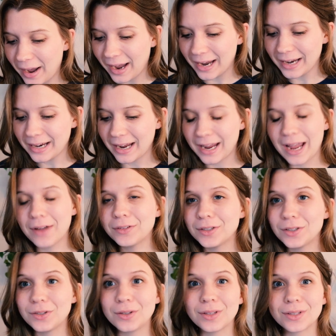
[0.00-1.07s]
I, I have to
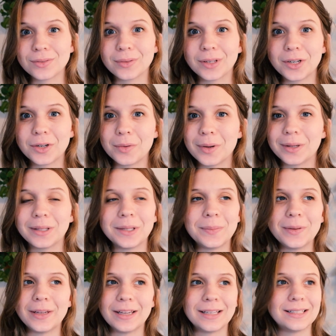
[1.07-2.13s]
do this really quickly
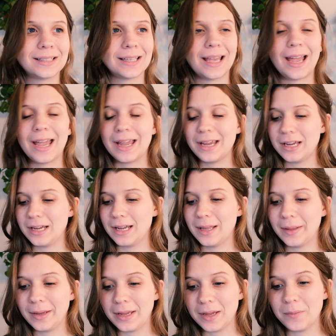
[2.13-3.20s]
because I
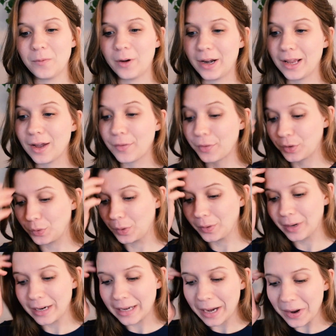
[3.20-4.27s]
like am running out the door
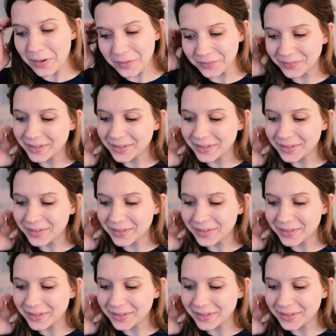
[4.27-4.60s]
right now,